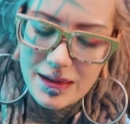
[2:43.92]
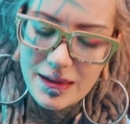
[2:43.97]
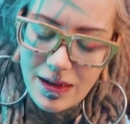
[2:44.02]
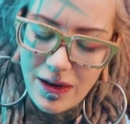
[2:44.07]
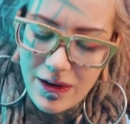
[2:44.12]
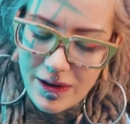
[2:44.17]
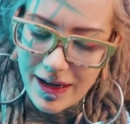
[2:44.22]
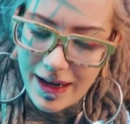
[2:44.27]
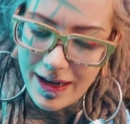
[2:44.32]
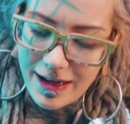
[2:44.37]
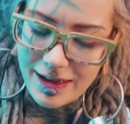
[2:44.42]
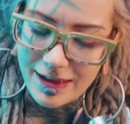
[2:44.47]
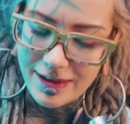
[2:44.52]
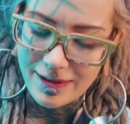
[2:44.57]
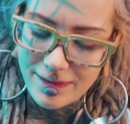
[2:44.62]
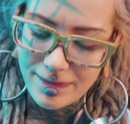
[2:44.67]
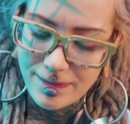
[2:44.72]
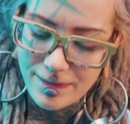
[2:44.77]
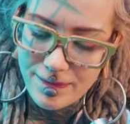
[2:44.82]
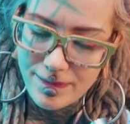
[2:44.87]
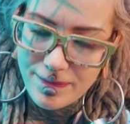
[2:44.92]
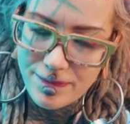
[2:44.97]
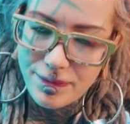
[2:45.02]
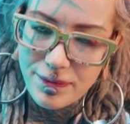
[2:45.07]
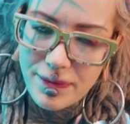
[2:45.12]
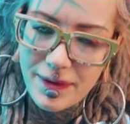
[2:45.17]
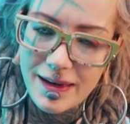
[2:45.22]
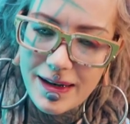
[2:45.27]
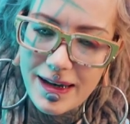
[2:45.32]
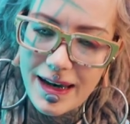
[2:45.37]
Okay,
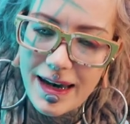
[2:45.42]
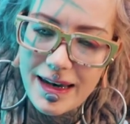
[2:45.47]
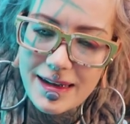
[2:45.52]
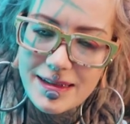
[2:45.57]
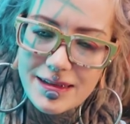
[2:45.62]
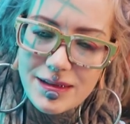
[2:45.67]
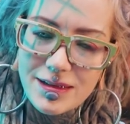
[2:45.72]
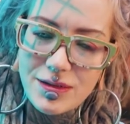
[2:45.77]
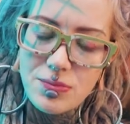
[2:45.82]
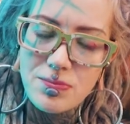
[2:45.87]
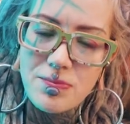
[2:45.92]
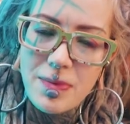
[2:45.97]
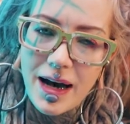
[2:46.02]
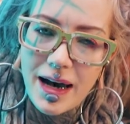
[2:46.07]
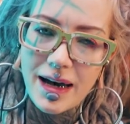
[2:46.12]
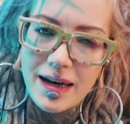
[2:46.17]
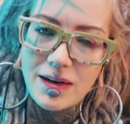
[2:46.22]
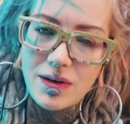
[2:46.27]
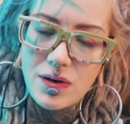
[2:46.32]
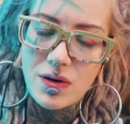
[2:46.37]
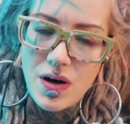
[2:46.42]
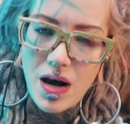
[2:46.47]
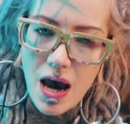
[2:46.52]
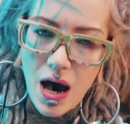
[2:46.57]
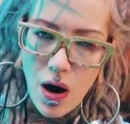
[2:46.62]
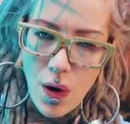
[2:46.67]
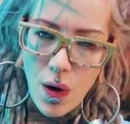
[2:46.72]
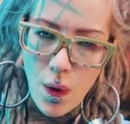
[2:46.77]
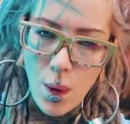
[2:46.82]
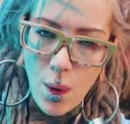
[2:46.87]
as you might
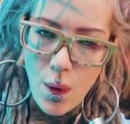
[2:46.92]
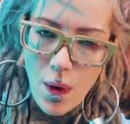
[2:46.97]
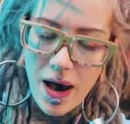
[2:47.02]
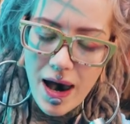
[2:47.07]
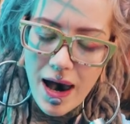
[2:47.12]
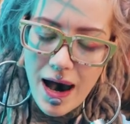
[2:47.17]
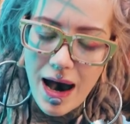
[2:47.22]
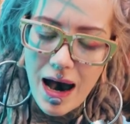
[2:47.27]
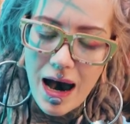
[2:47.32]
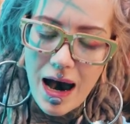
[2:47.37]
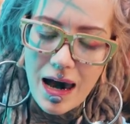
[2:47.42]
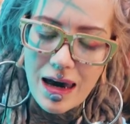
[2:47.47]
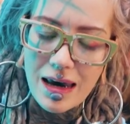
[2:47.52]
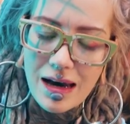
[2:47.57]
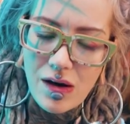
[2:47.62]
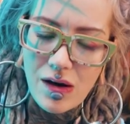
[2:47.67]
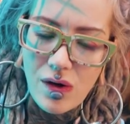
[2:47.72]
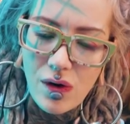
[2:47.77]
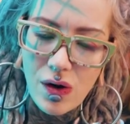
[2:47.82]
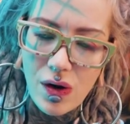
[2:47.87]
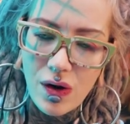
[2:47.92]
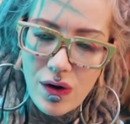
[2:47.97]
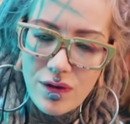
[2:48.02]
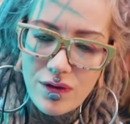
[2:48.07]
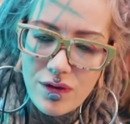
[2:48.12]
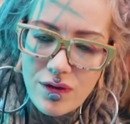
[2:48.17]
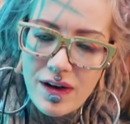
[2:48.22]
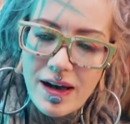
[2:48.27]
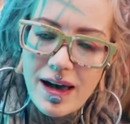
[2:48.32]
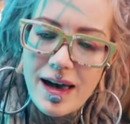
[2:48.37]
know, I
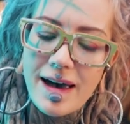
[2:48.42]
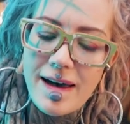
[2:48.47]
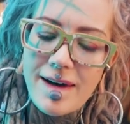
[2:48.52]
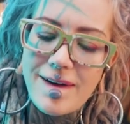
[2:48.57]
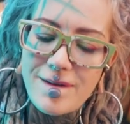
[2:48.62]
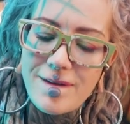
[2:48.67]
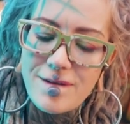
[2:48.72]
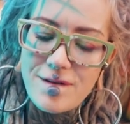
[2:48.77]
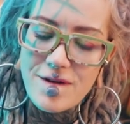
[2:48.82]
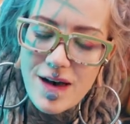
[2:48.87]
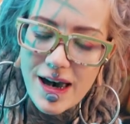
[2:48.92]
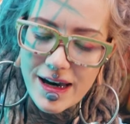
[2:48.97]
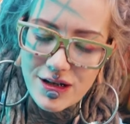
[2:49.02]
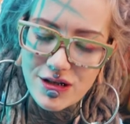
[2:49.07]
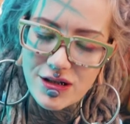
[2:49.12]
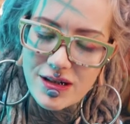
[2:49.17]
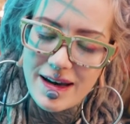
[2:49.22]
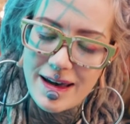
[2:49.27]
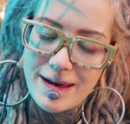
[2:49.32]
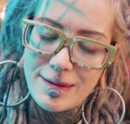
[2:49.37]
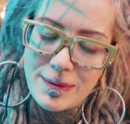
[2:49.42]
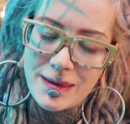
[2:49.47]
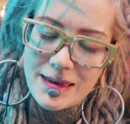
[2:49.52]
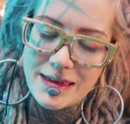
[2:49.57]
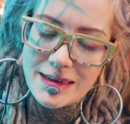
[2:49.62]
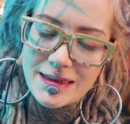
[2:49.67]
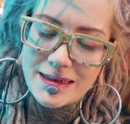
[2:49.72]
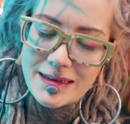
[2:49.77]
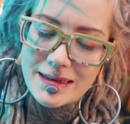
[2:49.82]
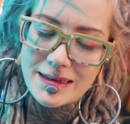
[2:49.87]
love
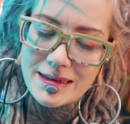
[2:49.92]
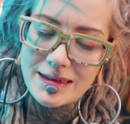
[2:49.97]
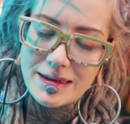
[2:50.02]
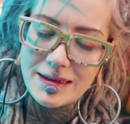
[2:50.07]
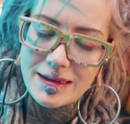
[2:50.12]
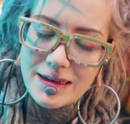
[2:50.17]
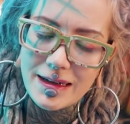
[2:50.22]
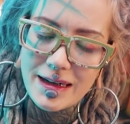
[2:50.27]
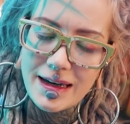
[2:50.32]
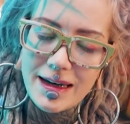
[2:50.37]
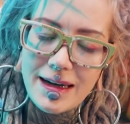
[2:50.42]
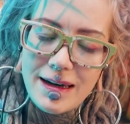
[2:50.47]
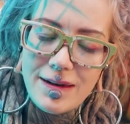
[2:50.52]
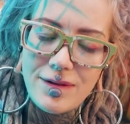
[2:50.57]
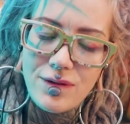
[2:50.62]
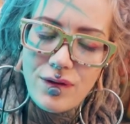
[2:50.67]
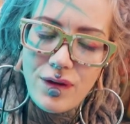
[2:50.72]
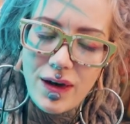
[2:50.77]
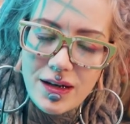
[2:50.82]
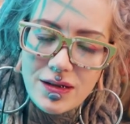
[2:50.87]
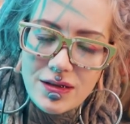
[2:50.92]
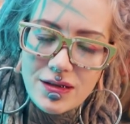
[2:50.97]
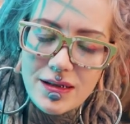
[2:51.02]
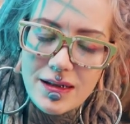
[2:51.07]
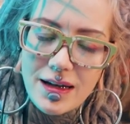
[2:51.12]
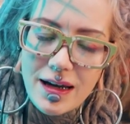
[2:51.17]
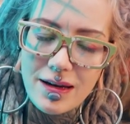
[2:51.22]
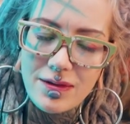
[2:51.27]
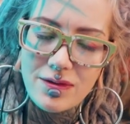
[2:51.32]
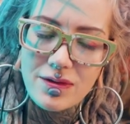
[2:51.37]
vegetables.
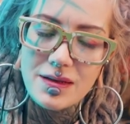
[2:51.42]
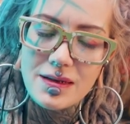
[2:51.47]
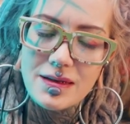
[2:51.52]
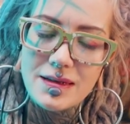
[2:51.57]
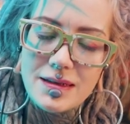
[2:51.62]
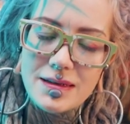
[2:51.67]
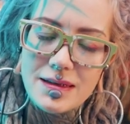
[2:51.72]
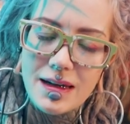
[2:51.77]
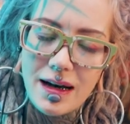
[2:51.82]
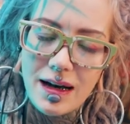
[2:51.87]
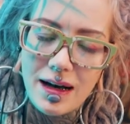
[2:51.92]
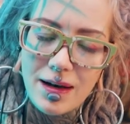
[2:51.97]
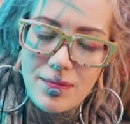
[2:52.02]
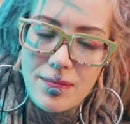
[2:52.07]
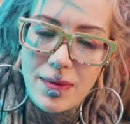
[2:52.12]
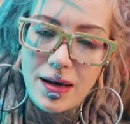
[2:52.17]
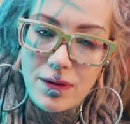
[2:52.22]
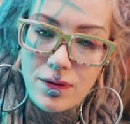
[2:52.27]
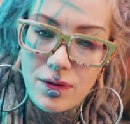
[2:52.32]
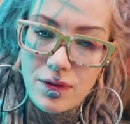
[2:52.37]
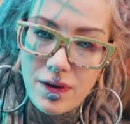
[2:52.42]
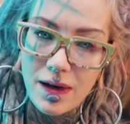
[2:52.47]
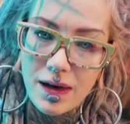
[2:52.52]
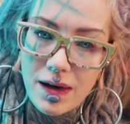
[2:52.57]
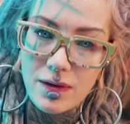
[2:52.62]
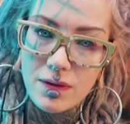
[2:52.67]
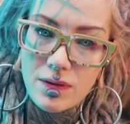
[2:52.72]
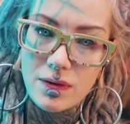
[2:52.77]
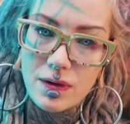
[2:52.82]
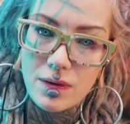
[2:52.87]
Vegetables are my
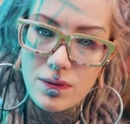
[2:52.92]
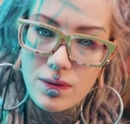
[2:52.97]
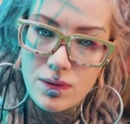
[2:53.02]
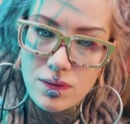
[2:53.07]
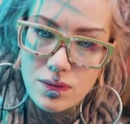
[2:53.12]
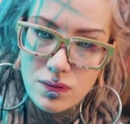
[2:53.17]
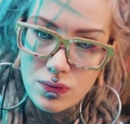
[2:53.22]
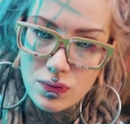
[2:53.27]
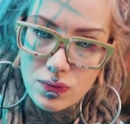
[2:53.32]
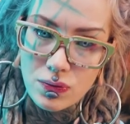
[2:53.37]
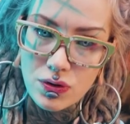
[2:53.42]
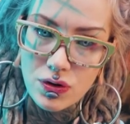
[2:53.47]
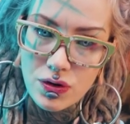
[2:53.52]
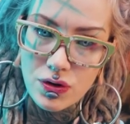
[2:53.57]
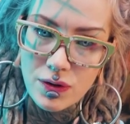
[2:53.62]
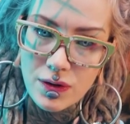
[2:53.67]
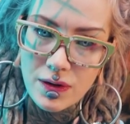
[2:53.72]
favorite food.